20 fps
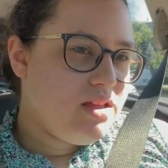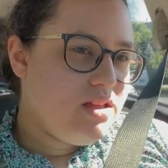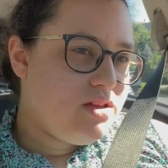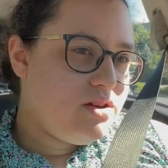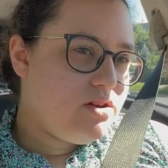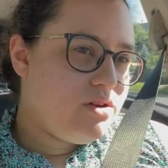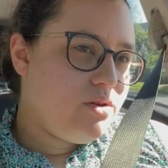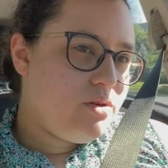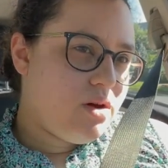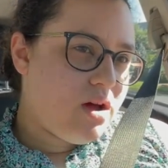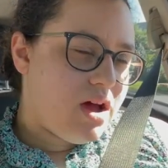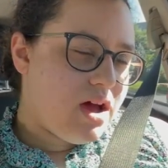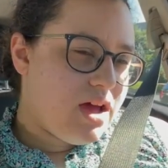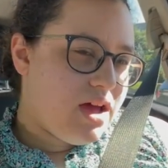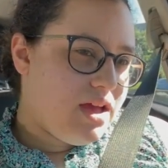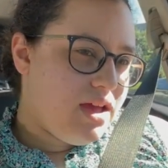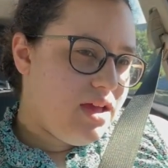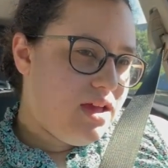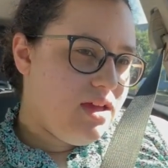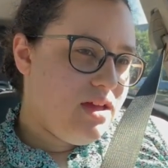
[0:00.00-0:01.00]
you know,
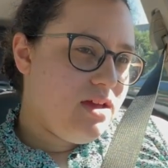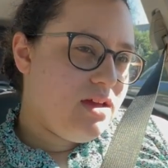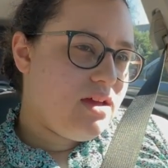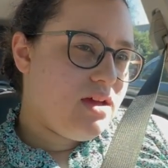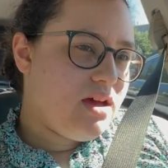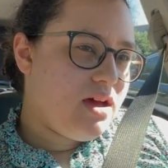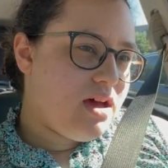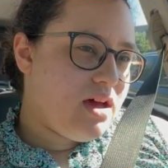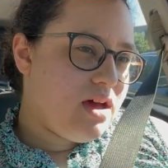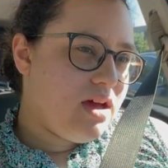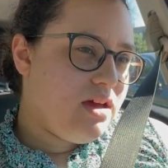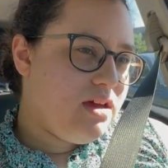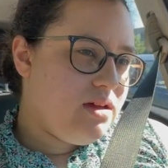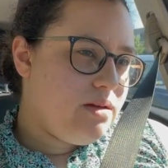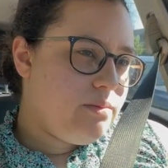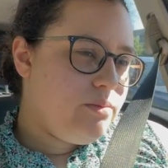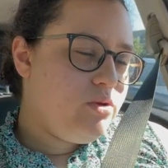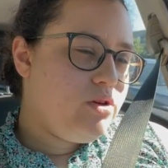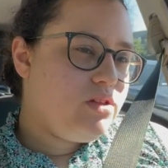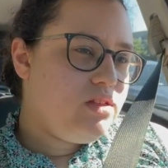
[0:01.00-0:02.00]
I
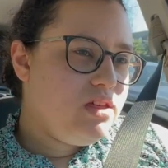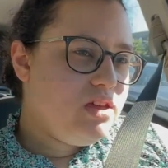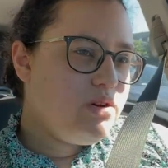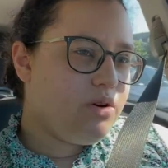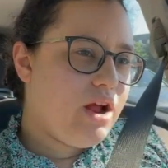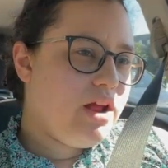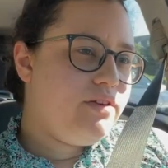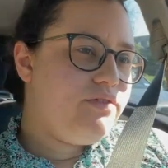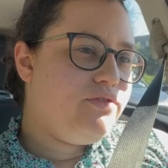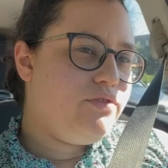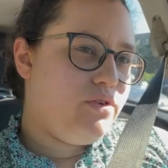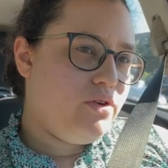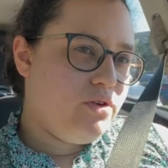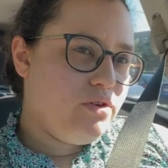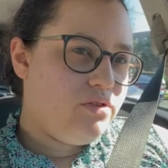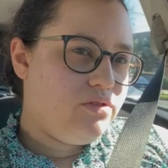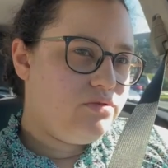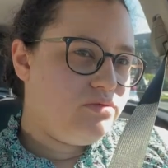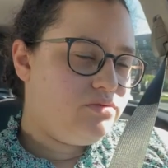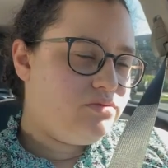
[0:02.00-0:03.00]
am really grateful